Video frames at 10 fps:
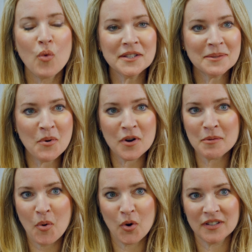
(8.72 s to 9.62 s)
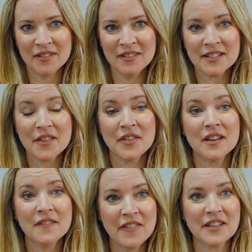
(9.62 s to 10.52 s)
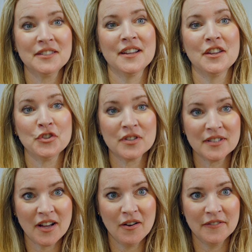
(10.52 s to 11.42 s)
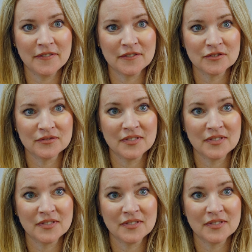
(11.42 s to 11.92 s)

What's more important than investing in yourself?